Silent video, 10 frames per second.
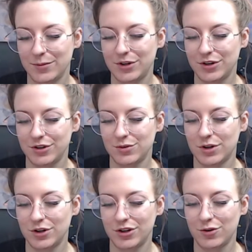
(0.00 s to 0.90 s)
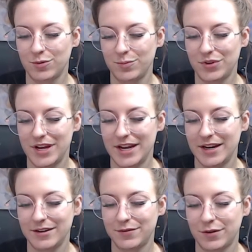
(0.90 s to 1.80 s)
and we couldn't do our good old blend